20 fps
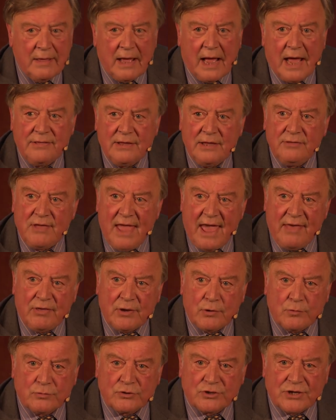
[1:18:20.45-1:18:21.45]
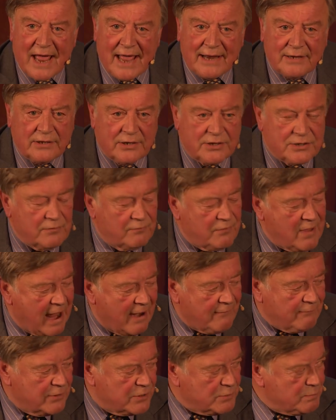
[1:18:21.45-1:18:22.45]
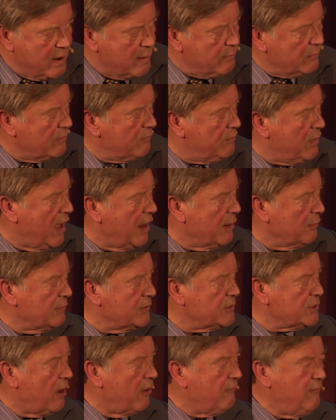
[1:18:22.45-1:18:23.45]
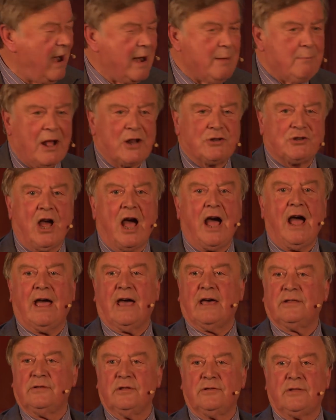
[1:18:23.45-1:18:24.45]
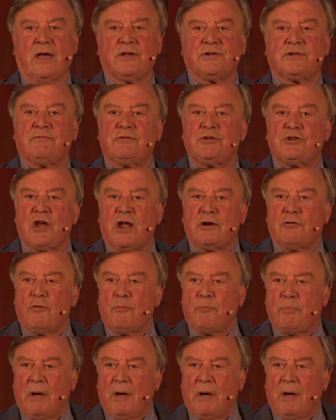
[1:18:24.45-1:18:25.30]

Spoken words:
I think the ethical standards of the average Member of Parliament are very much higher than those of the general